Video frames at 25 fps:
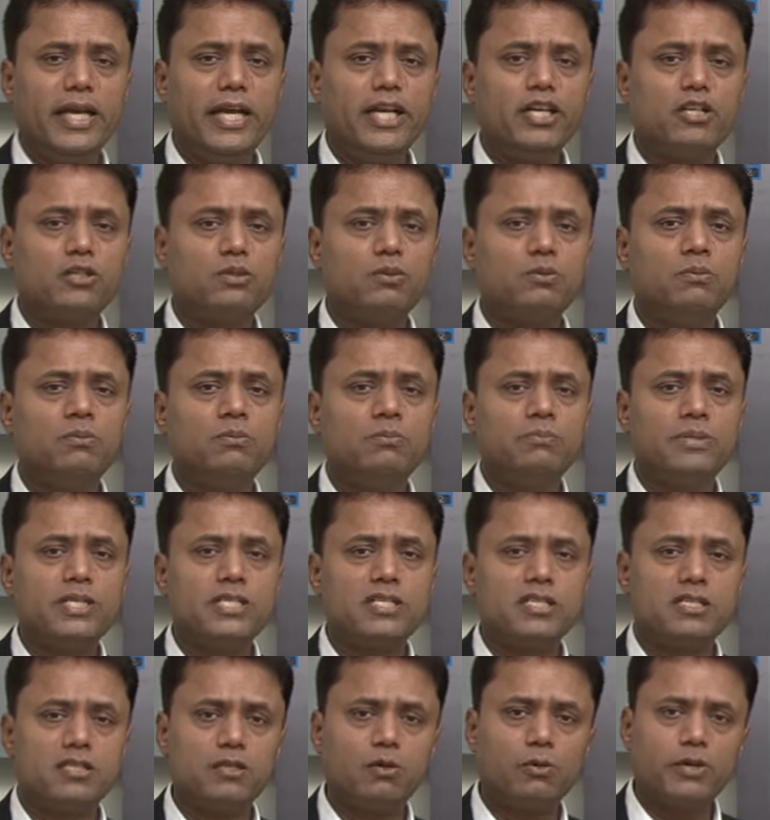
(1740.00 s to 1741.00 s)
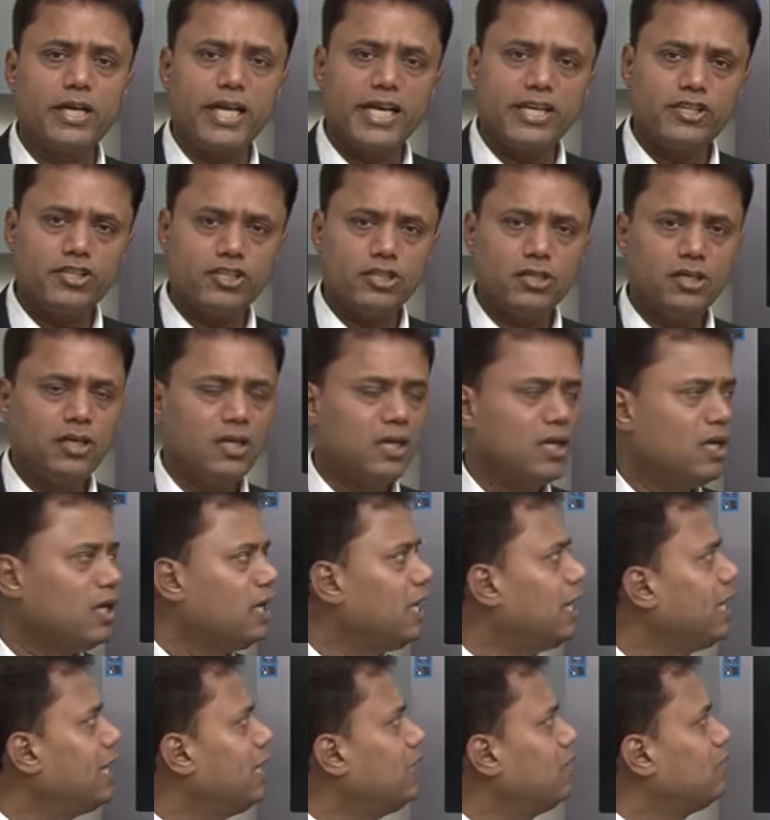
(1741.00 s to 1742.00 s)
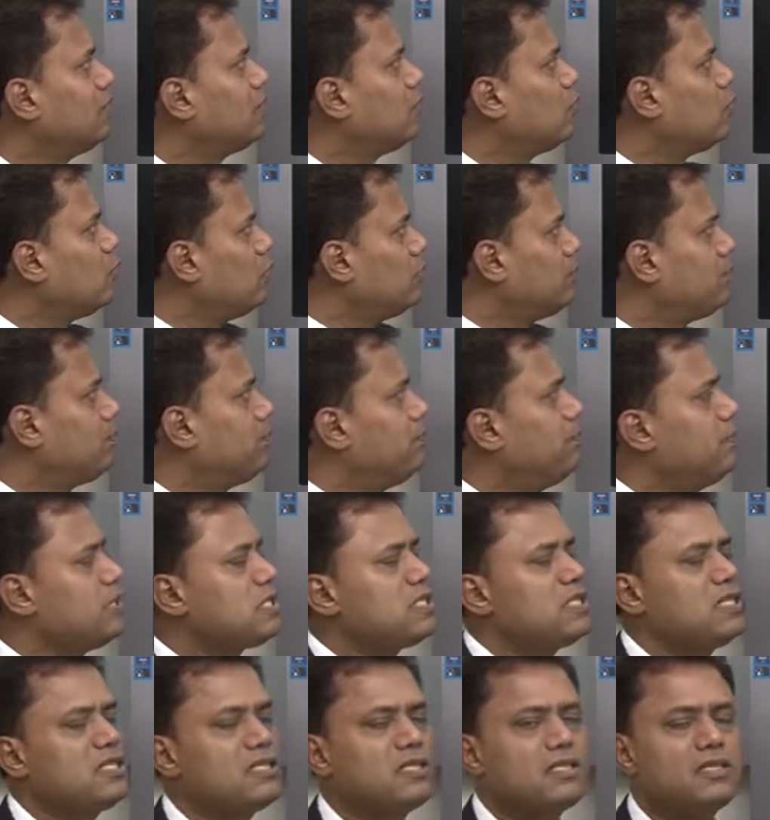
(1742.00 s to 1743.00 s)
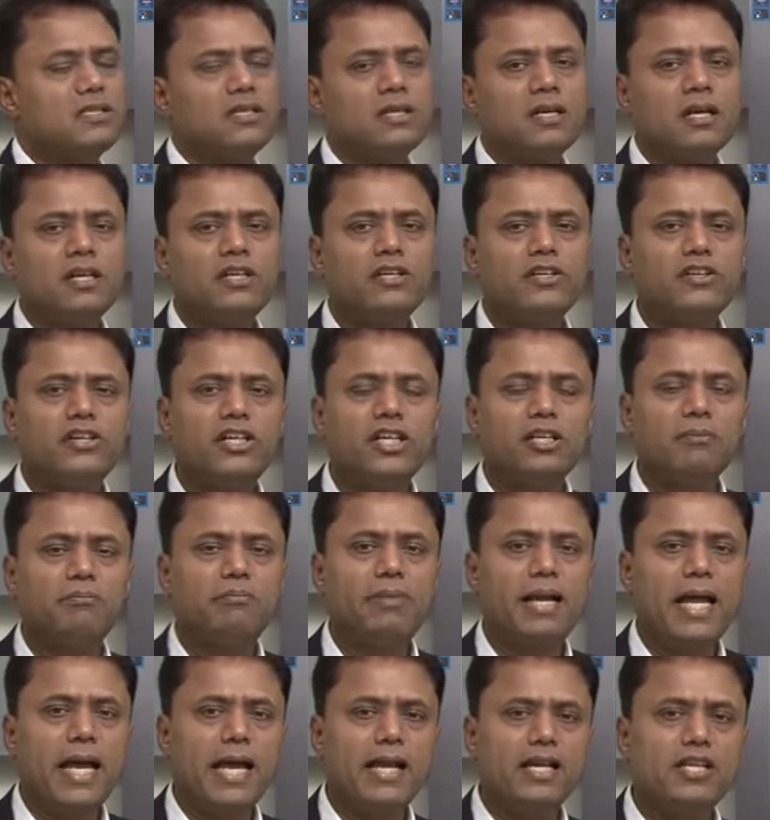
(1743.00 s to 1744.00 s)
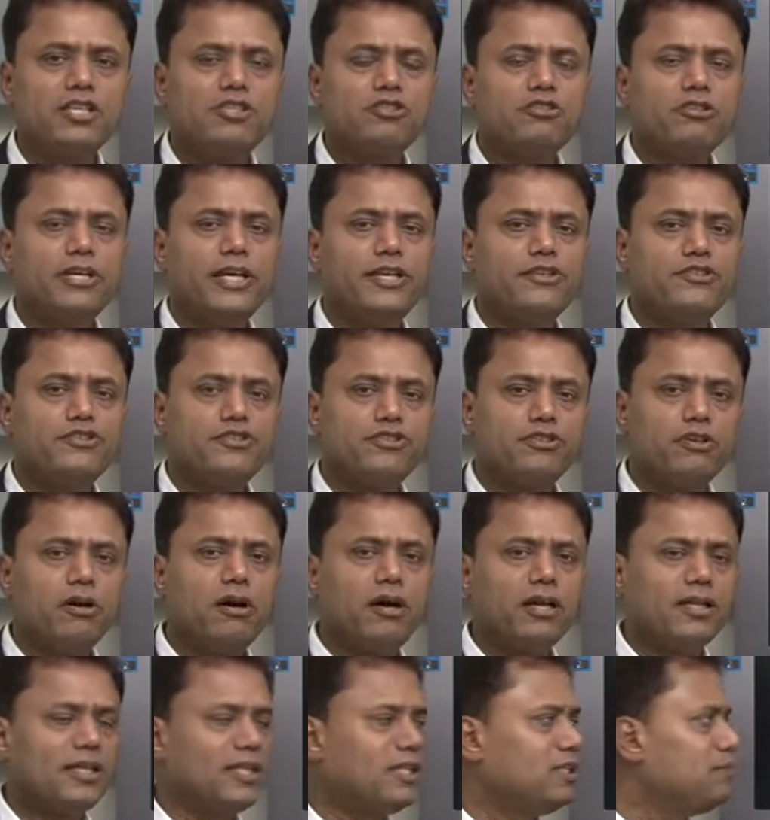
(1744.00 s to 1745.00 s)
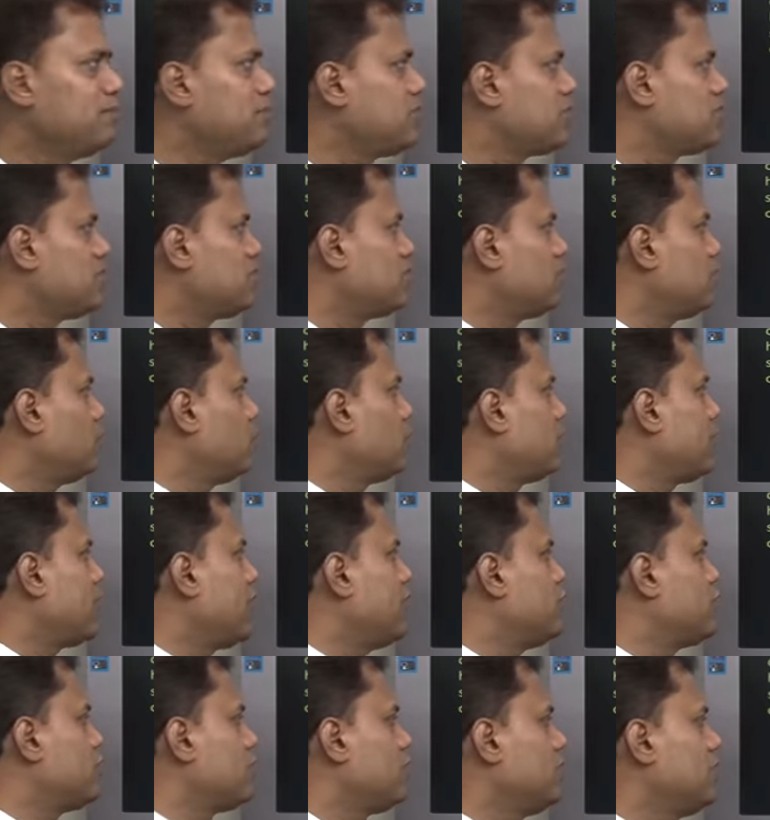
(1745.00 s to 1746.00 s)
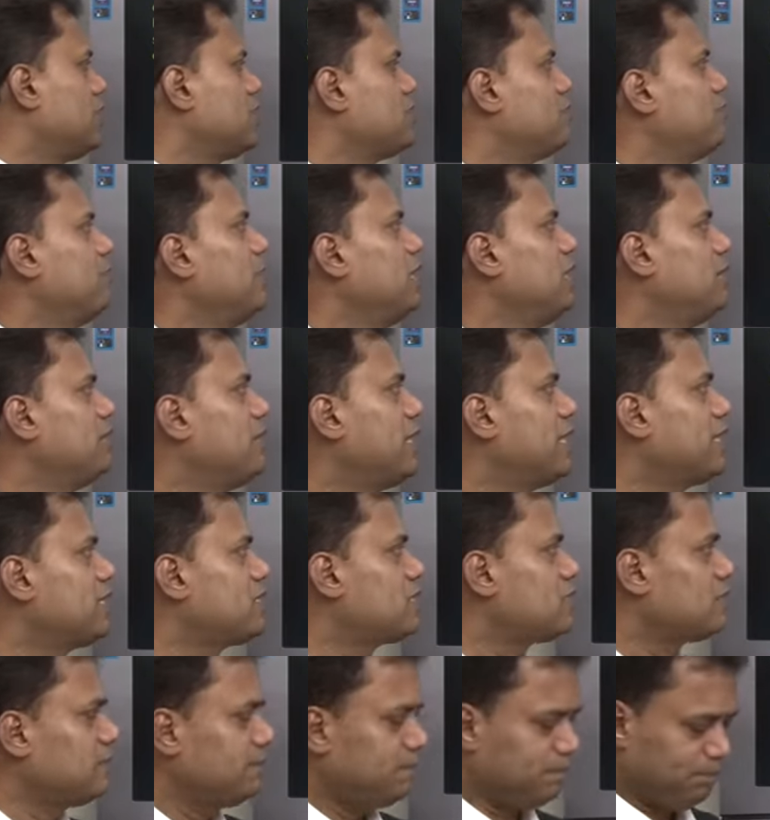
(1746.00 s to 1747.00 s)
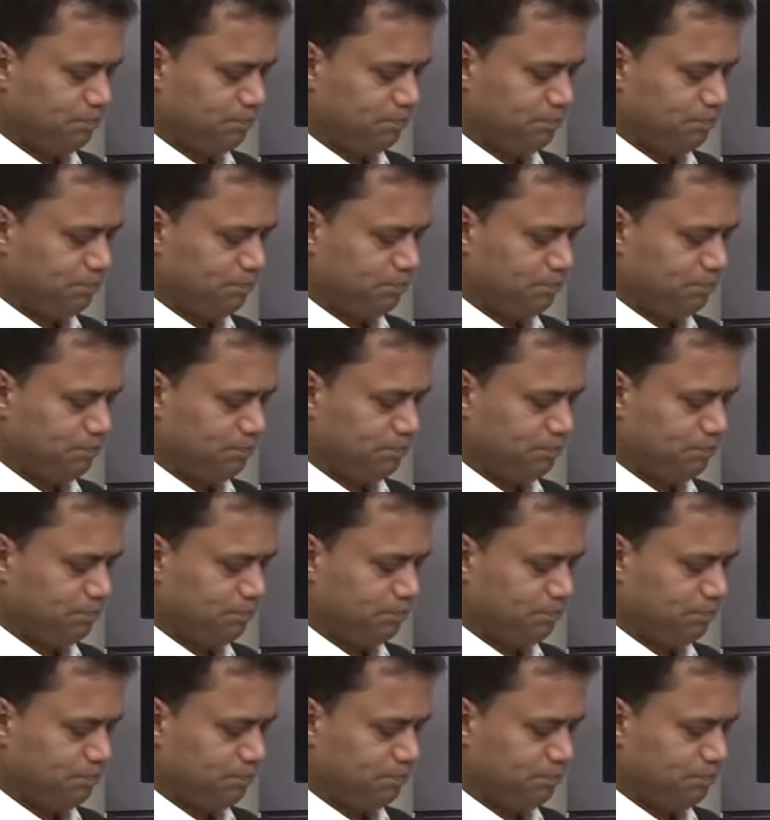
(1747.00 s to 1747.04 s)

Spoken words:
lead to business outage, and the whole business continuity plan is to ensure that the business outage is minimized.